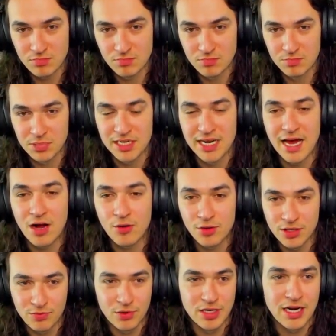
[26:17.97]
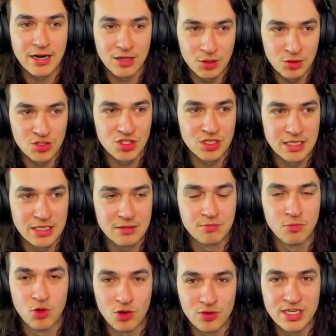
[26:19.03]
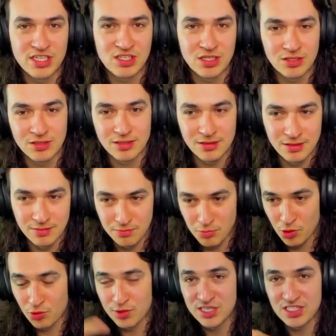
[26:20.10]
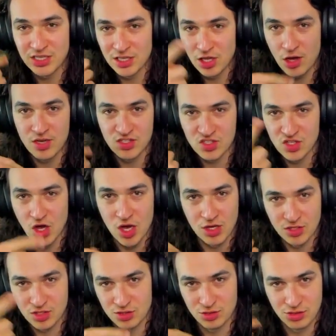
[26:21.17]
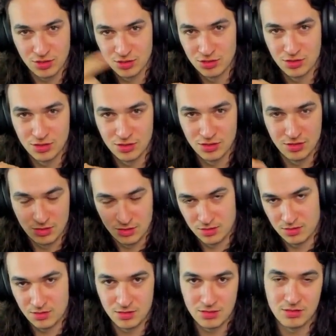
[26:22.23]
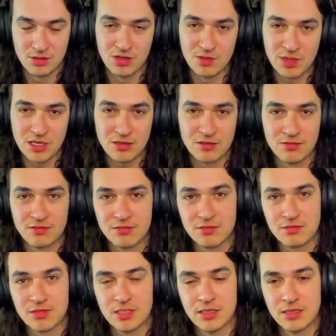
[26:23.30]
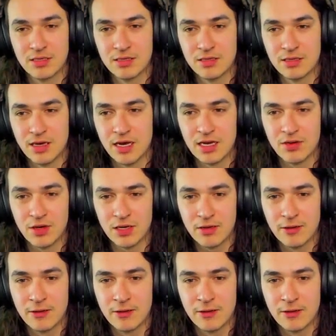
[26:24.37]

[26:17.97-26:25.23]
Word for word: But now we're getting closer to like more recent Lost Zos. You know what I mean? Anyway,